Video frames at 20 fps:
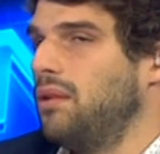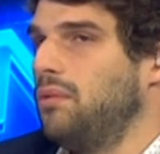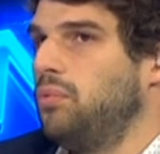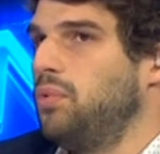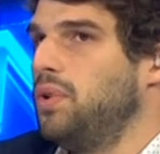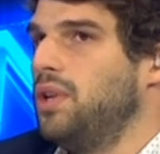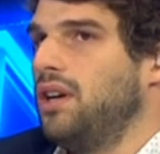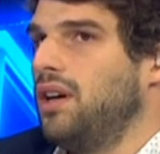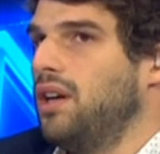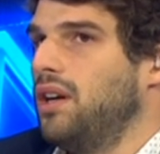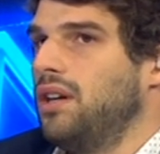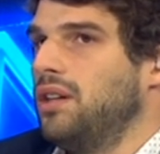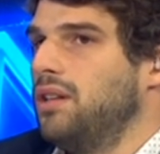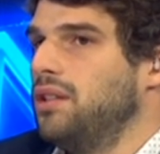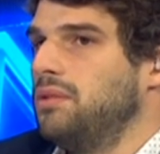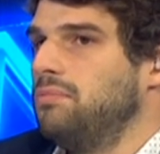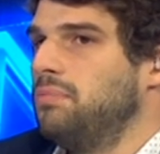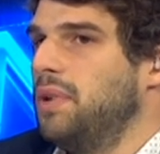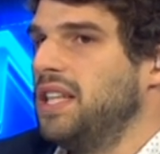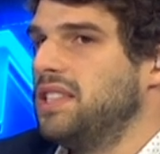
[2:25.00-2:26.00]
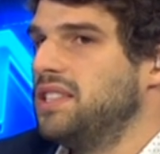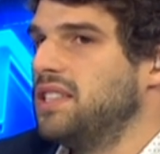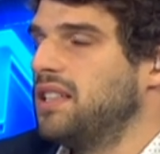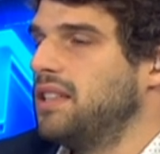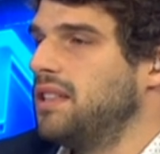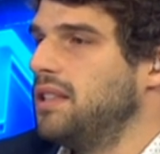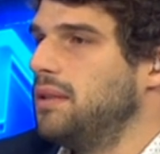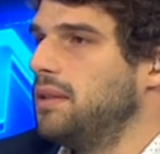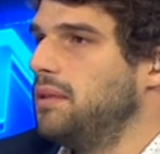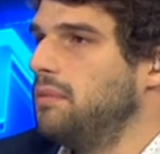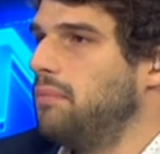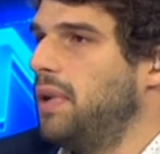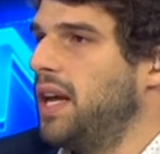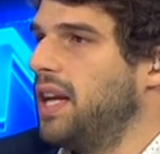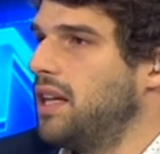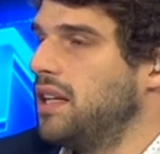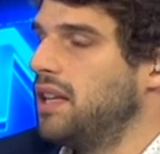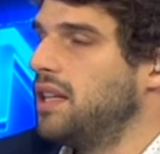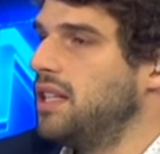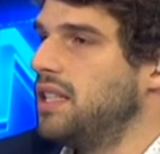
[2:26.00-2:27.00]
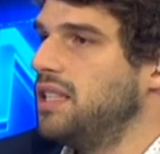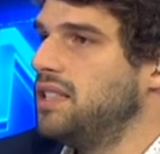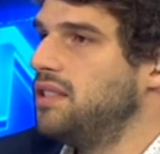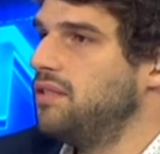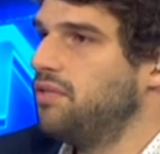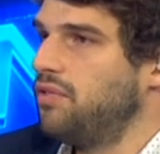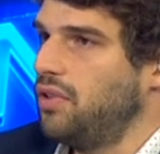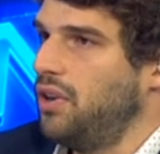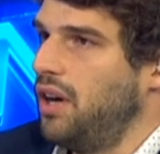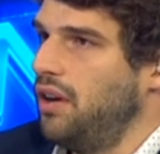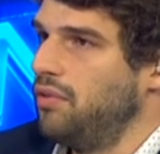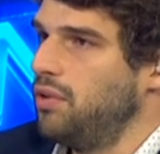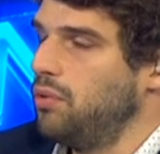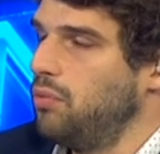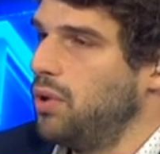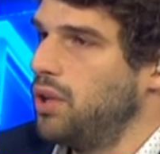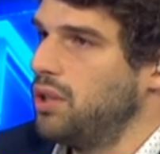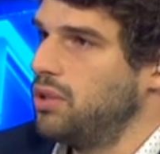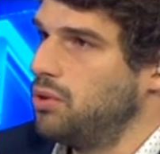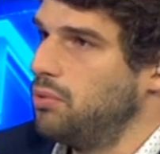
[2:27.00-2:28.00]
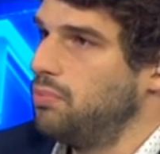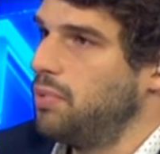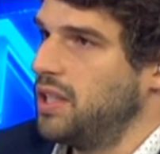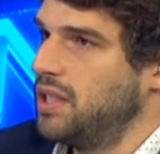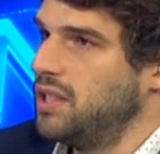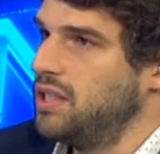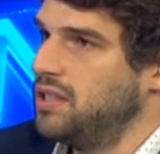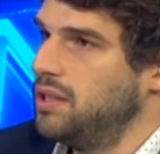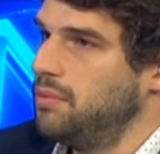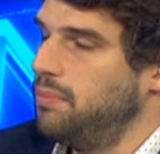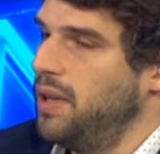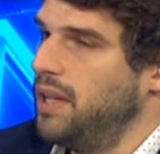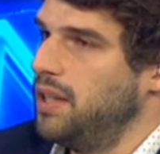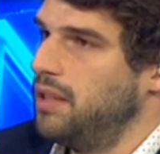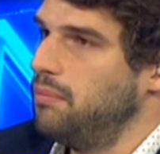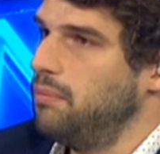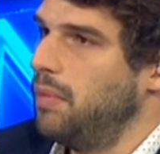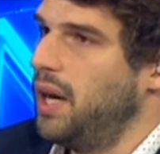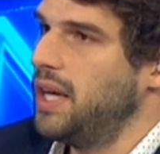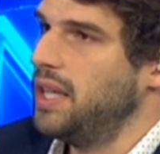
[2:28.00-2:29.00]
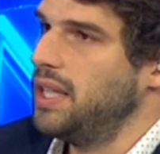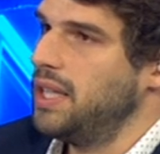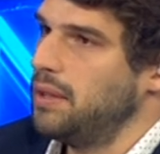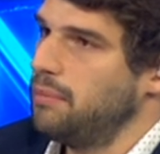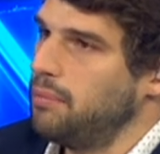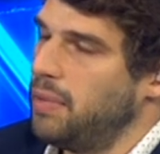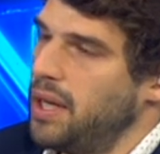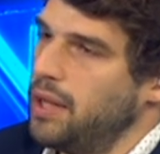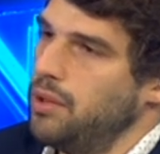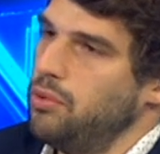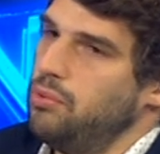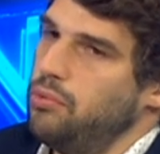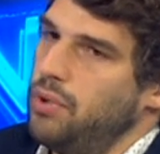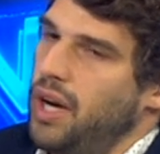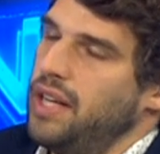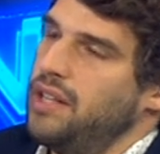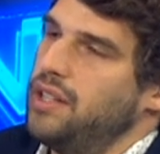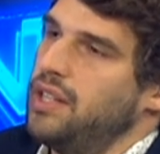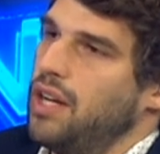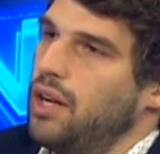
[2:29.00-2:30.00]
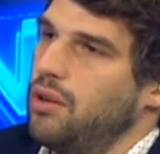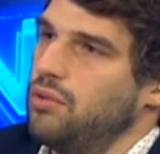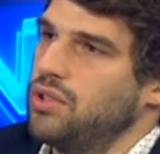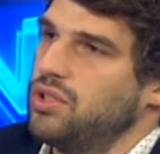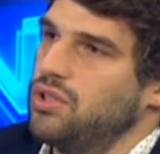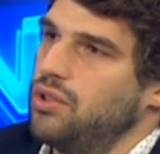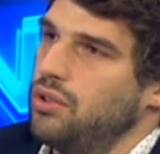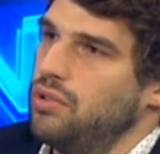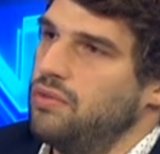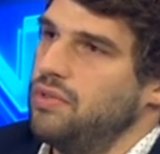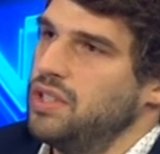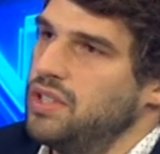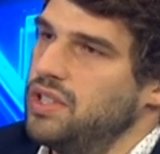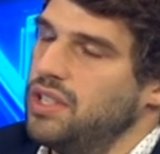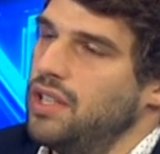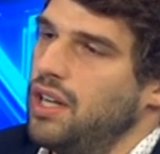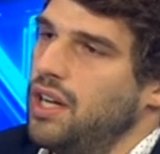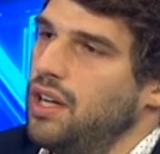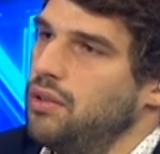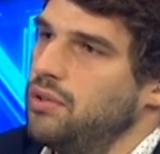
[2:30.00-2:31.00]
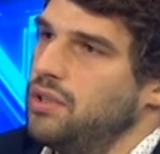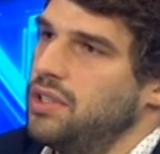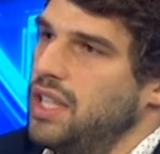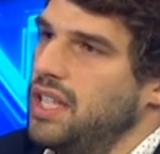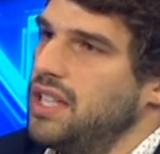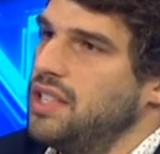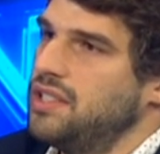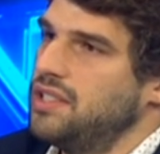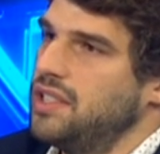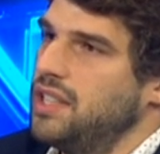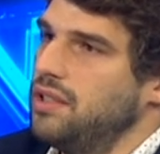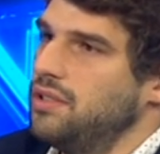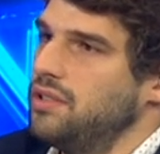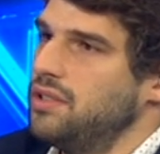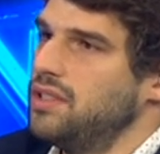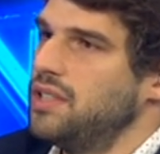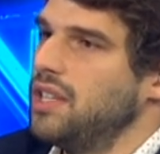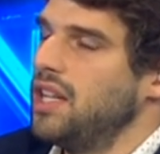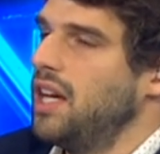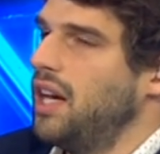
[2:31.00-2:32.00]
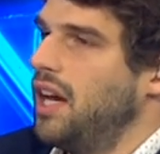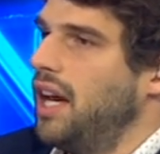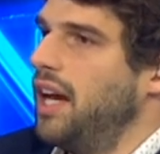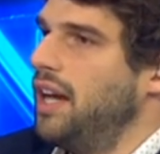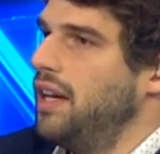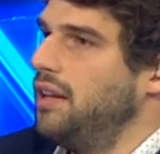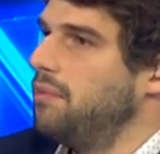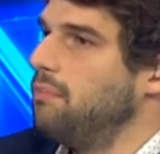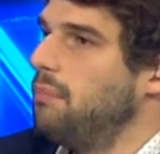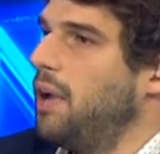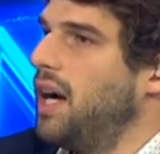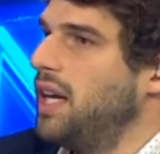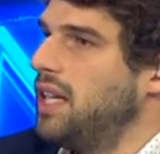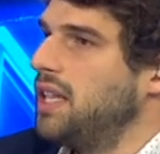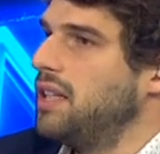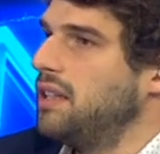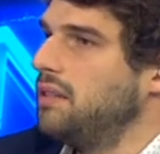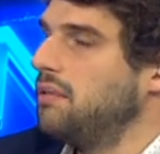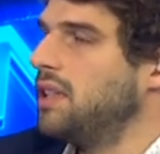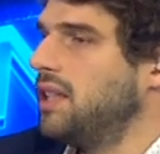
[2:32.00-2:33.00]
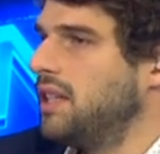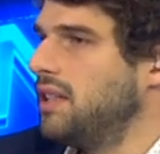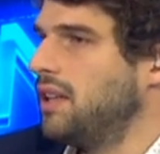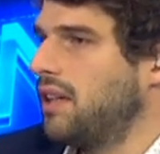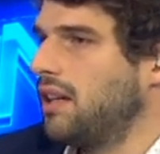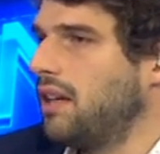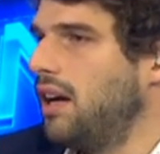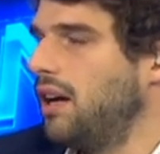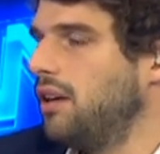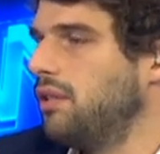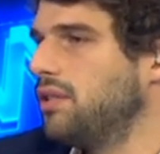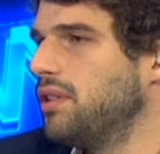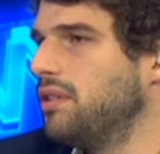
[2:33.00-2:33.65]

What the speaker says: we are basically making it easy for everyone to participate in mining by renting our servers in our data centers and mining in the cloud.